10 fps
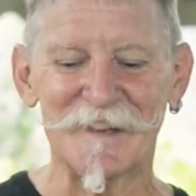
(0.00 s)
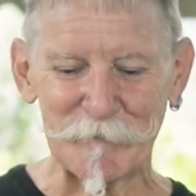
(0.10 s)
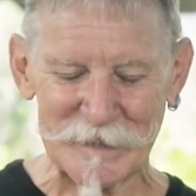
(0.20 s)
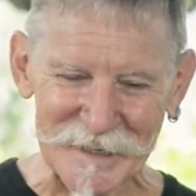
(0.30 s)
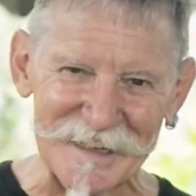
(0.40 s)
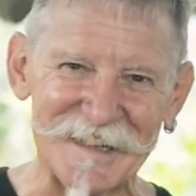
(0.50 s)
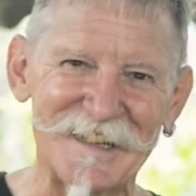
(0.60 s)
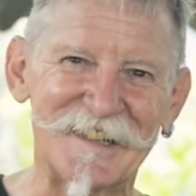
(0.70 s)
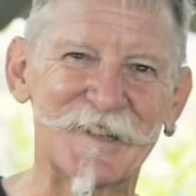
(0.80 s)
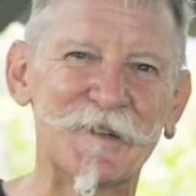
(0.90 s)

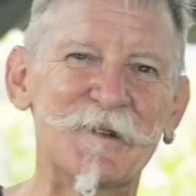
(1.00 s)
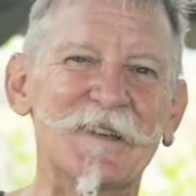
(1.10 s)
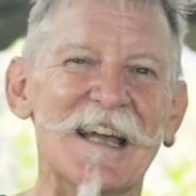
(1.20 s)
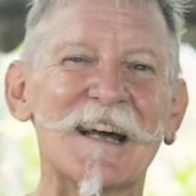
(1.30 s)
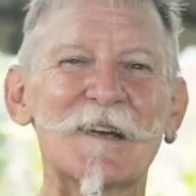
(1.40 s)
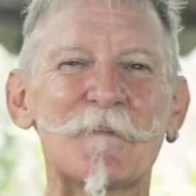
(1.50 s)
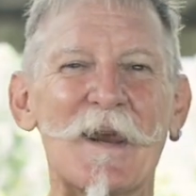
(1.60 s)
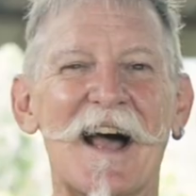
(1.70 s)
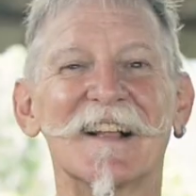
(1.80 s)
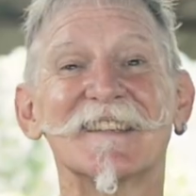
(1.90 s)
particularly to younger
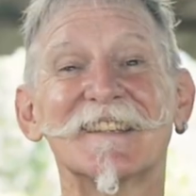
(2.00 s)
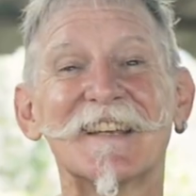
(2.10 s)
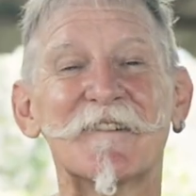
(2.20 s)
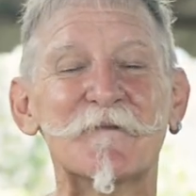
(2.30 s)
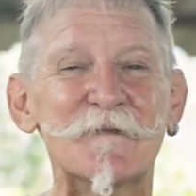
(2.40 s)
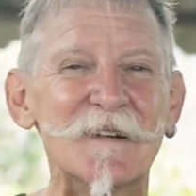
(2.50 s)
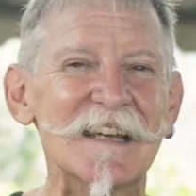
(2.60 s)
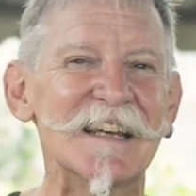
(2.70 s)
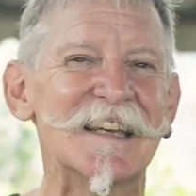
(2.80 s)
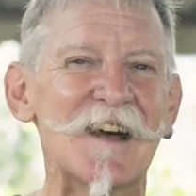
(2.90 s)
plants, to
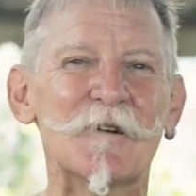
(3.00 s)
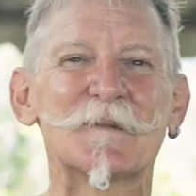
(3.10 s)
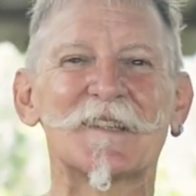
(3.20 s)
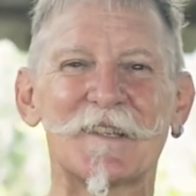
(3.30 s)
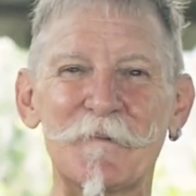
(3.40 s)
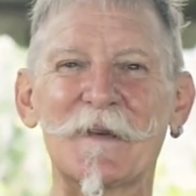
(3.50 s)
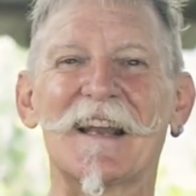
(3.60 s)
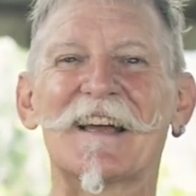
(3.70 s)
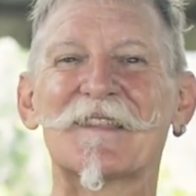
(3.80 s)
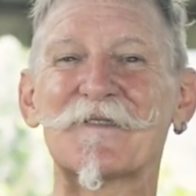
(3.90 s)
really help
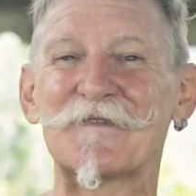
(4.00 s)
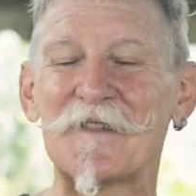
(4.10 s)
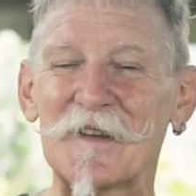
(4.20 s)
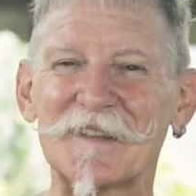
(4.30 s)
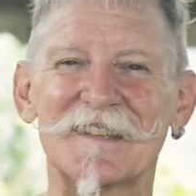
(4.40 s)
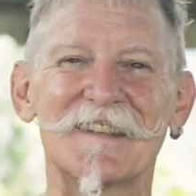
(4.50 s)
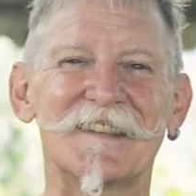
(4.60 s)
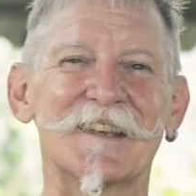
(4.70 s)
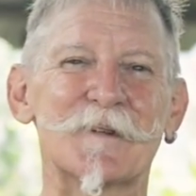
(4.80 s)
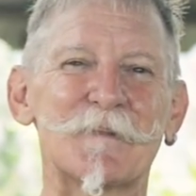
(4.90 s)
stimulate the
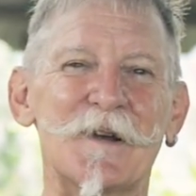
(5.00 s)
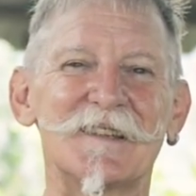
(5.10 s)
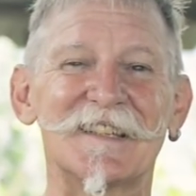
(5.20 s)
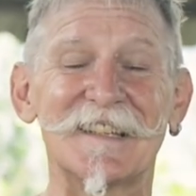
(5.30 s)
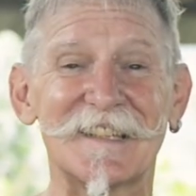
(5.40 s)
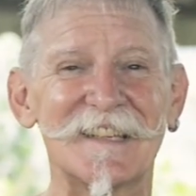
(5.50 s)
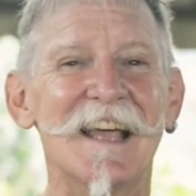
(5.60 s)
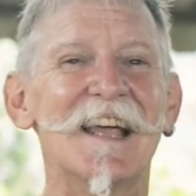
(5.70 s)
photosynthetic process